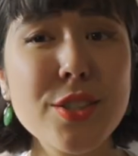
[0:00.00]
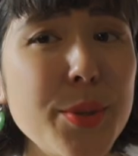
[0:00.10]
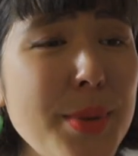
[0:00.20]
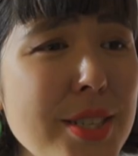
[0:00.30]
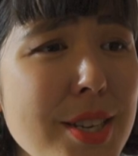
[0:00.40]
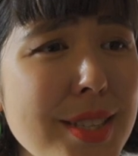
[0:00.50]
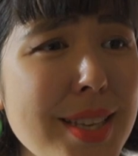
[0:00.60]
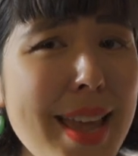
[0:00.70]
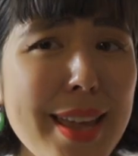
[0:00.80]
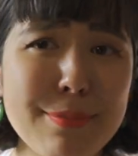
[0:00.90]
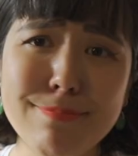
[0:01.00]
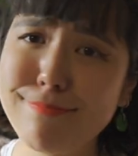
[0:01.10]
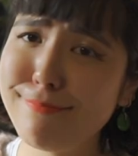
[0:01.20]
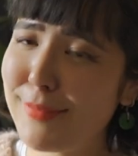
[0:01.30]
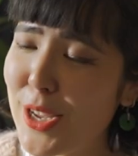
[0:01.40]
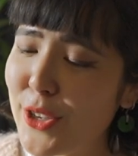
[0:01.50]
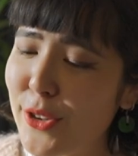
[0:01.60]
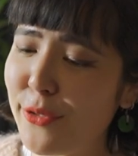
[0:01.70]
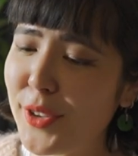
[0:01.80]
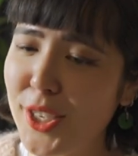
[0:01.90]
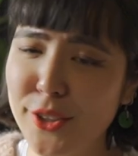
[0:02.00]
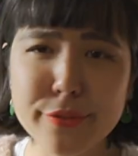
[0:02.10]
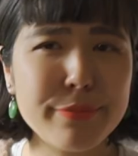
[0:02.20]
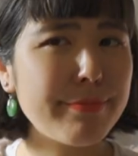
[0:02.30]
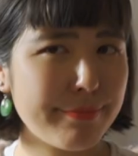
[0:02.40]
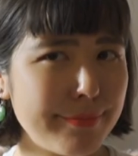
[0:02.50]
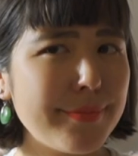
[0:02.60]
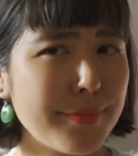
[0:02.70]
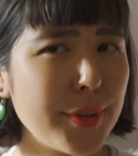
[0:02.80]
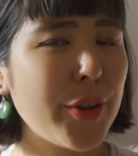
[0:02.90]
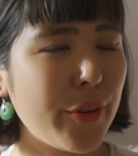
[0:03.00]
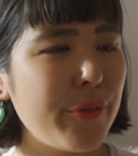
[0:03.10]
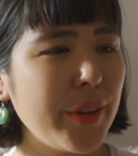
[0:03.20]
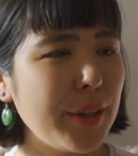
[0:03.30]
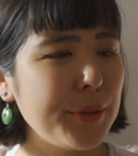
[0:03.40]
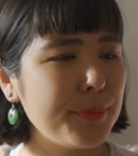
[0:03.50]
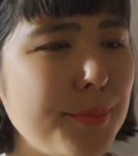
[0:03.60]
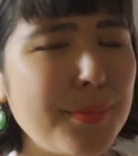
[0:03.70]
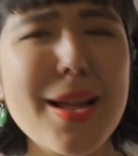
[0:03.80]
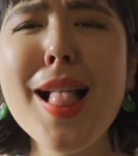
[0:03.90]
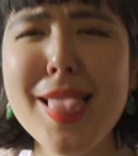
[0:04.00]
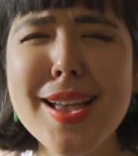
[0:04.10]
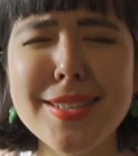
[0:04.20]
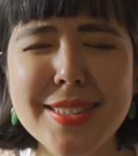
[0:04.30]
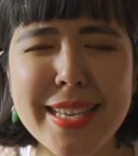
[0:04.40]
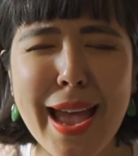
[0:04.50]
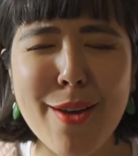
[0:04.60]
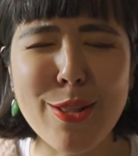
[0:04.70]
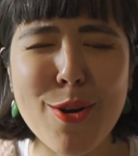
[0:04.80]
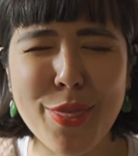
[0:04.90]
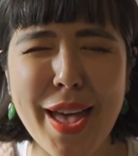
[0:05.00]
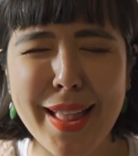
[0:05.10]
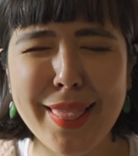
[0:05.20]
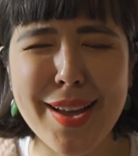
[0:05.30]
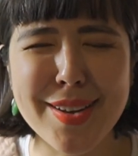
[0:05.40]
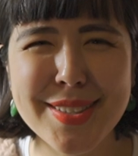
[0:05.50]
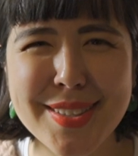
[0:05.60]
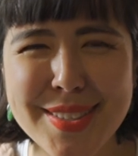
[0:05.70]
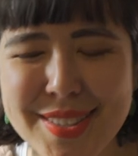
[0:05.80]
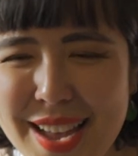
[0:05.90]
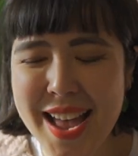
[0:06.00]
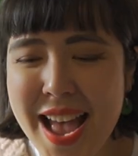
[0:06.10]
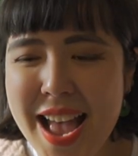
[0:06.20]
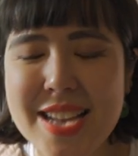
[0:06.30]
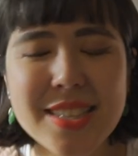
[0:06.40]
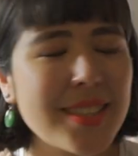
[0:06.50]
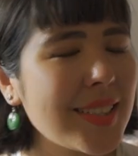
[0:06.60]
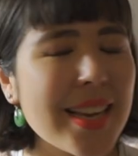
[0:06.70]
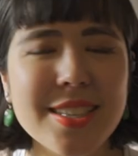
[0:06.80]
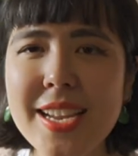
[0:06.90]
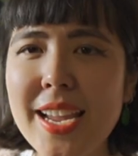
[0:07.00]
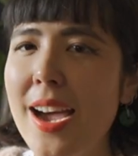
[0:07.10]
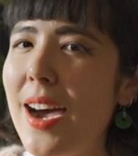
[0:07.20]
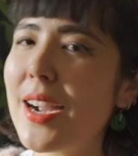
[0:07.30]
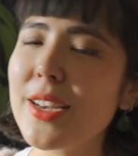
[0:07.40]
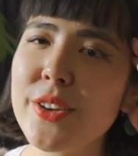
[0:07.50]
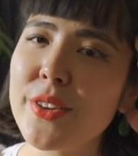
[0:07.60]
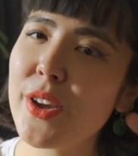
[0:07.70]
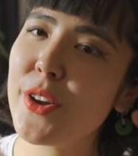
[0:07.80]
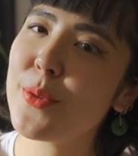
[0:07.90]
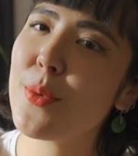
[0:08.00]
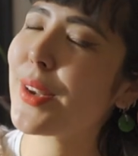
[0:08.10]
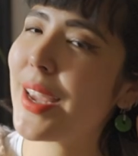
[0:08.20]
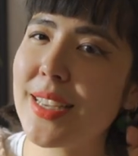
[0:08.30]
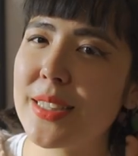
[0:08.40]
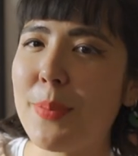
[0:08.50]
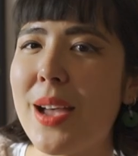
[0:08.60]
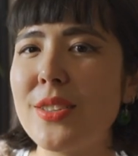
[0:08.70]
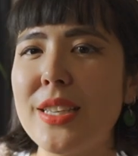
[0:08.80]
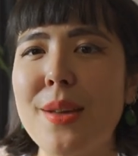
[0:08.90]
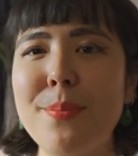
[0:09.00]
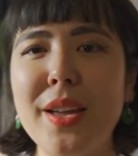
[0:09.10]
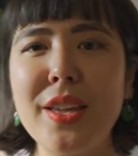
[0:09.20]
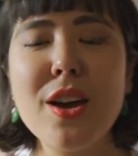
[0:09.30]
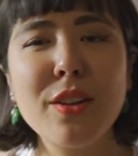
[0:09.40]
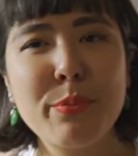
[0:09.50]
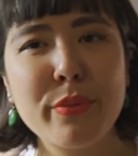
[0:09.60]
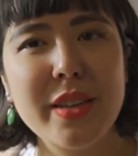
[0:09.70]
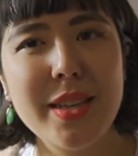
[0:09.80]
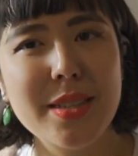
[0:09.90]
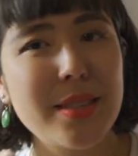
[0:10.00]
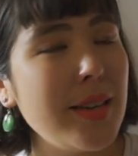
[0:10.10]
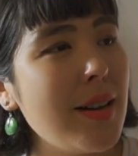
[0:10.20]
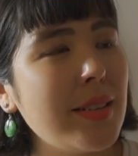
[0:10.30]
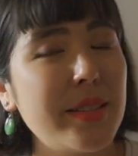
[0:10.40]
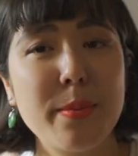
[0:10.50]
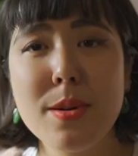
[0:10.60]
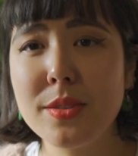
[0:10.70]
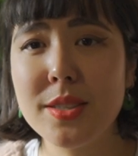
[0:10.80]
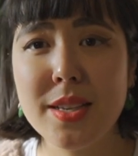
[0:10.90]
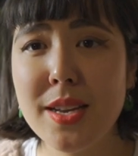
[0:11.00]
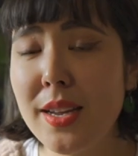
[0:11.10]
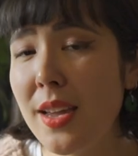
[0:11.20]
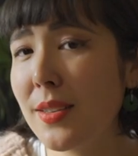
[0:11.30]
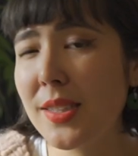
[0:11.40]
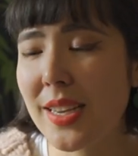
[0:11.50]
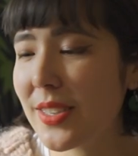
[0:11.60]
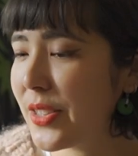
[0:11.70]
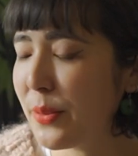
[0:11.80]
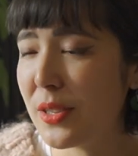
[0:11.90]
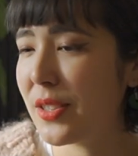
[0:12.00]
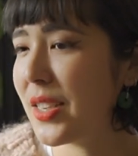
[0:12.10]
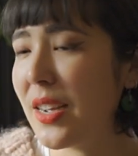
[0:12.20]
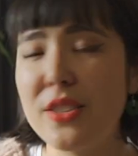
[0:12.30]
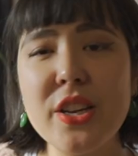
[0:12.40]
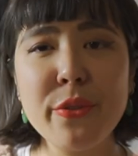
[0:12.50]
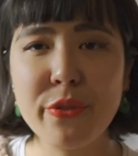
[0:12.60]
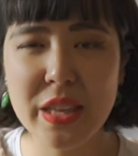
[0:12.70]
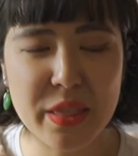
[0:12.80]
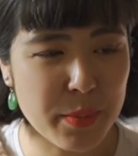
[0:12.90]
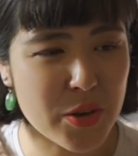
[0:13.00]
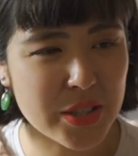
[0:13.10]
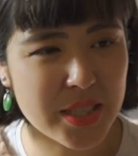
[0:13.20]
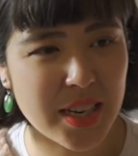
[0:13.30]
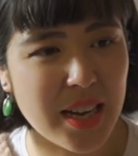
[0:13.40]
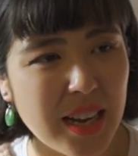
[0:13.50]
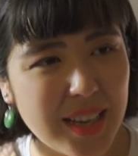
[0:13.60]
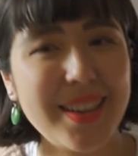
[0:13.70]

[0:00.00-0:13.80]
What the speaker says: To which I say, good for you. Good for you. Let's see how long that lasts. Stashing, I don't know what it is about it, but yarn breeds, yarn is a monster, yarn stash is a monster. Don't feed the monster.